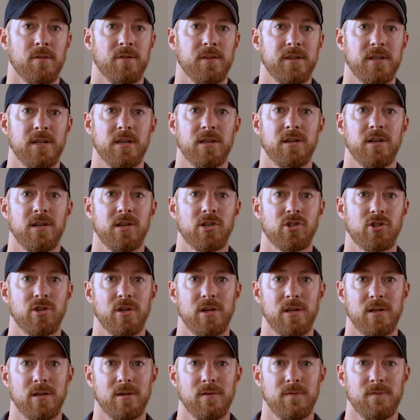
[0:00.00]
The
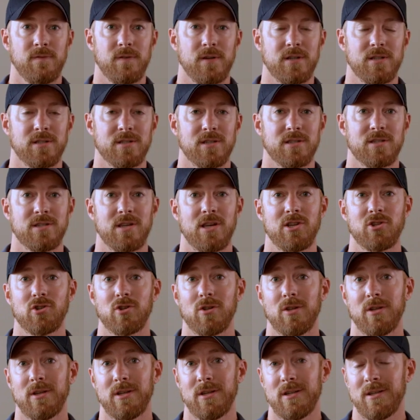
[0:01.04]
Initiative is
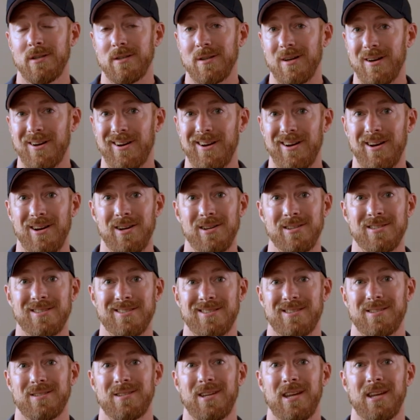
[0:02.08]
essentially
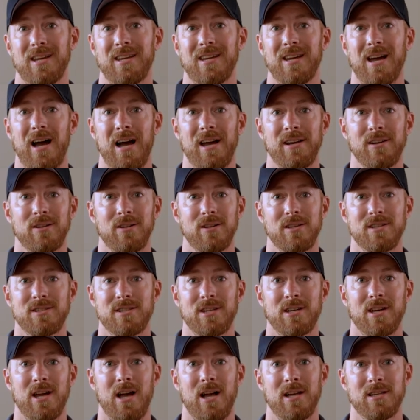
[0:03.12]
us taking
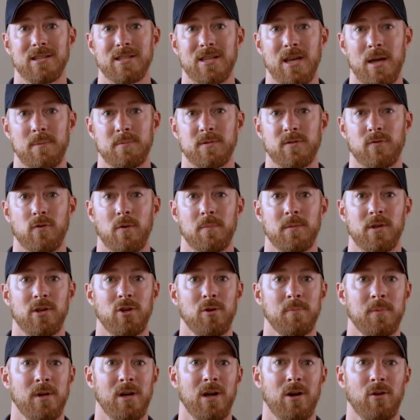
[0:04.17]
idealistic concepts from the
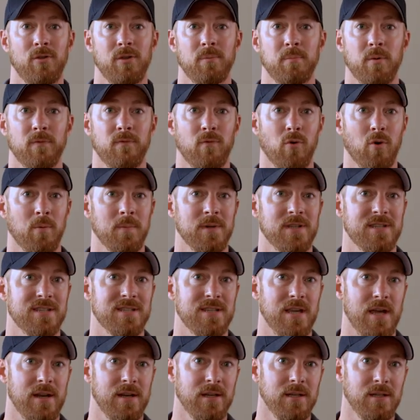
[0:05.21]
human health and performance
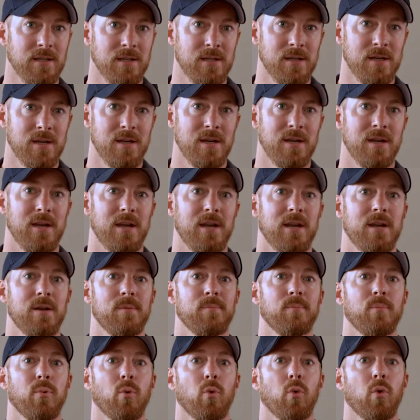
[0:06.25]
setting
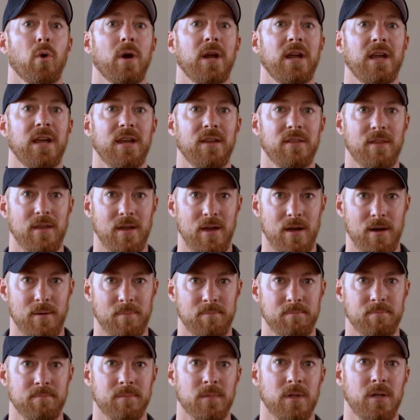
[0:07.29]
and bringing
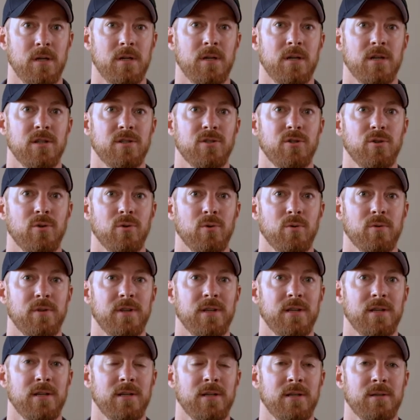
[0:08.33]
them to
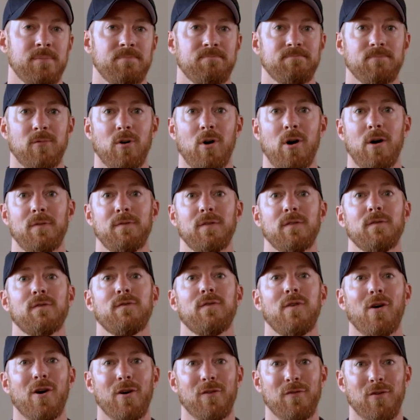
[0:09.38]
the often
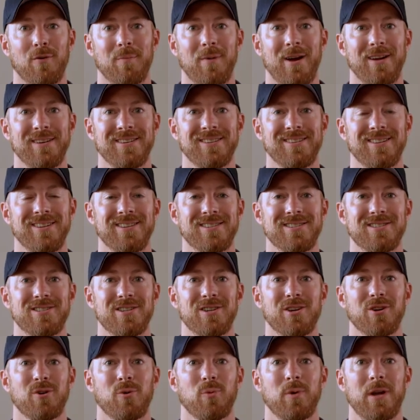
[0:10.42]
far from
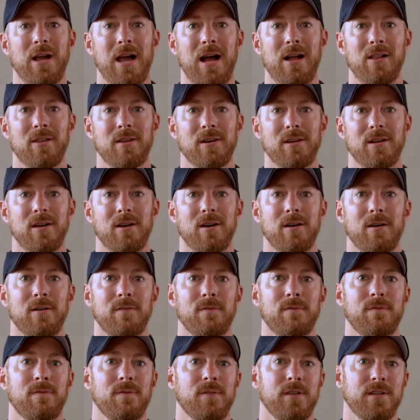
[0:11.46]
idealistic reality of
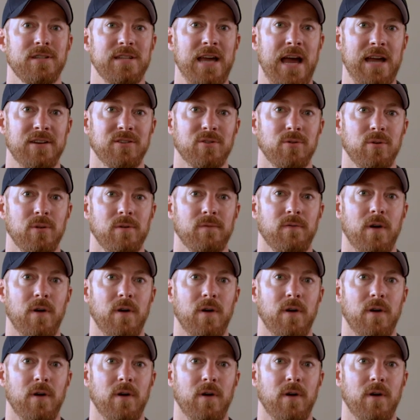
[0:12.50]
the tactical